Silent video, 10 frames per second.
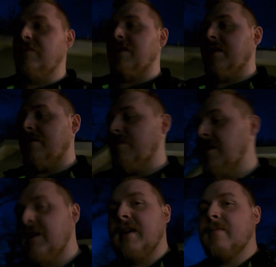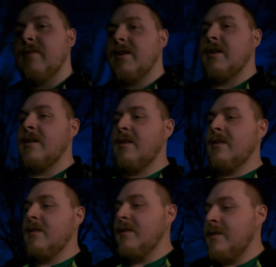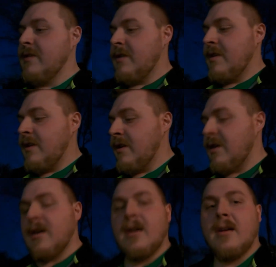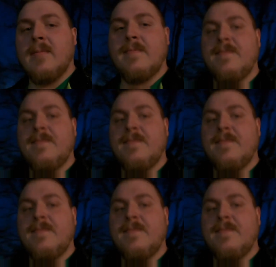without my camera guy. Um,